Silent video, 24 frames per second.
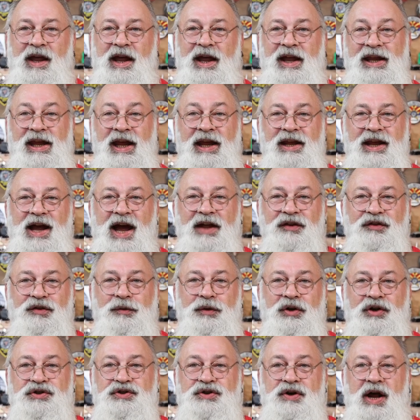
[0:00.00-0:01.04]
Again, guys, I'm
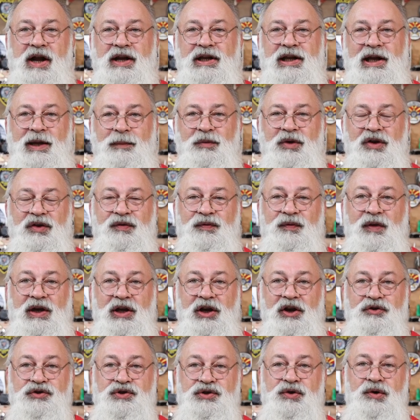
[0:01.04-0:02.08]
going to try to keep this
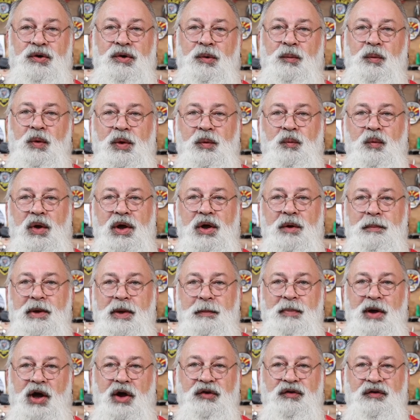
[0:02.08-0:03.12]
video short. We will be
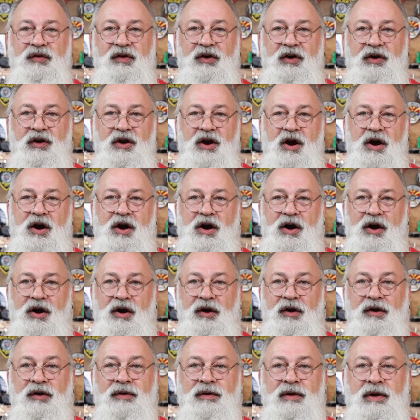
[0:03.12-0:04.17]
posting
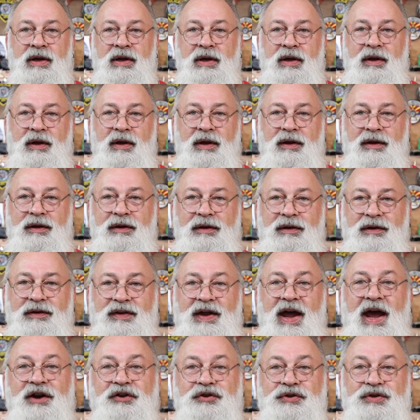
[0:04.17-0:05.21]
our
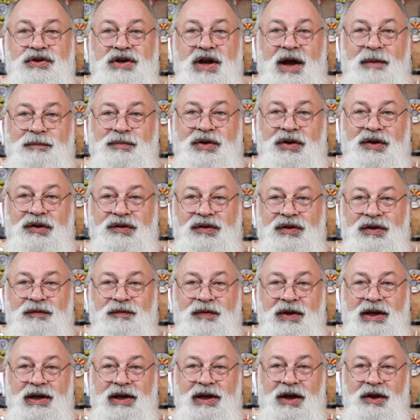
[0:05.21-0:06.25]
Tackle Shop Tuesday
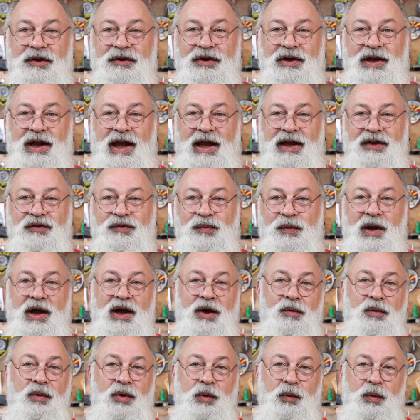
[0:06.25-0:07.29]
video today as
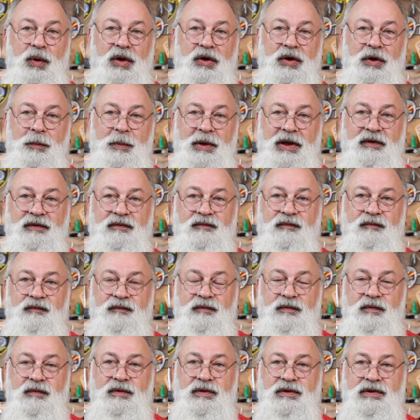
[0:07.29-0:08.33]
well, where we're going to be
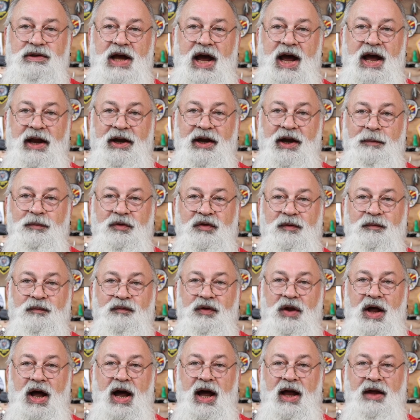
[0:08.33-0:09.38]
tying up some
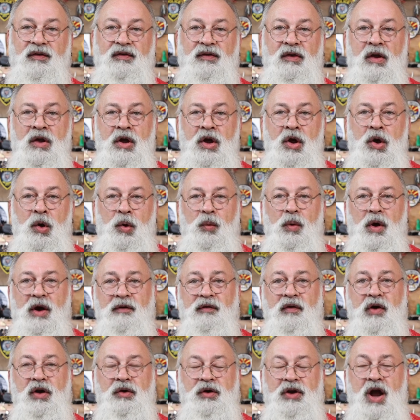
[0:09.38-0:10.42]
flies. One of
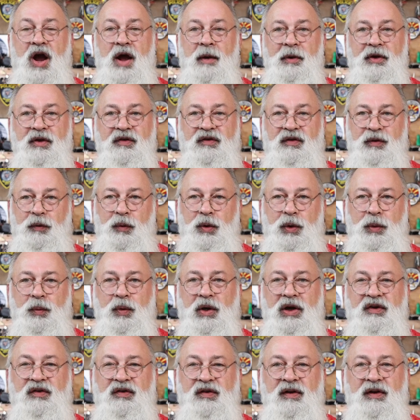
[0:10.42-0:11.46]
our comments that we
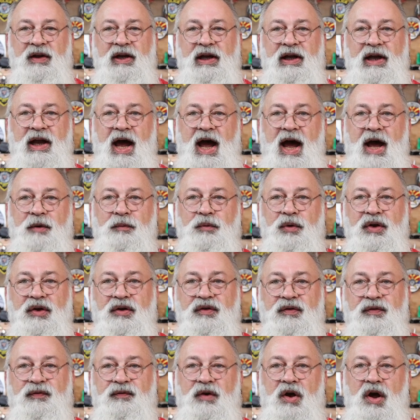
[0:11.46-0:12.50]
recently got
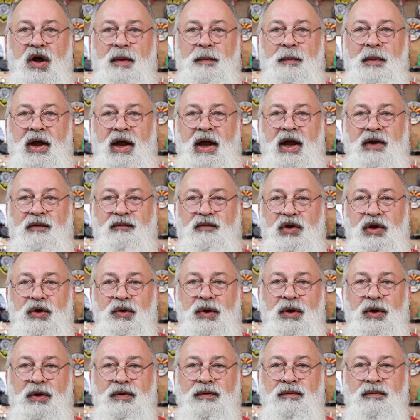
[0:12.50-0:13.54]
was from a
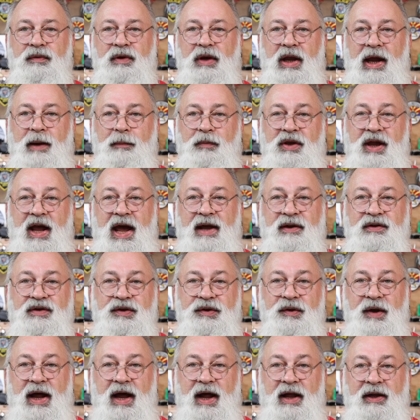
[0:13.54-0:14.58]
viewer named
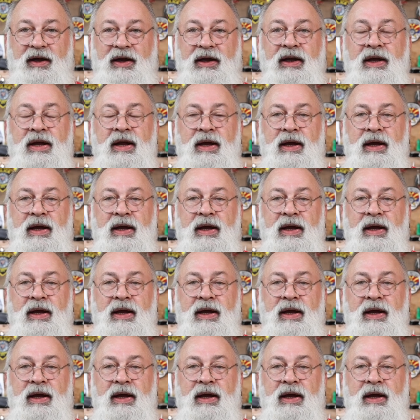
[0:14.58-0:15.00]
Tattoo Alley.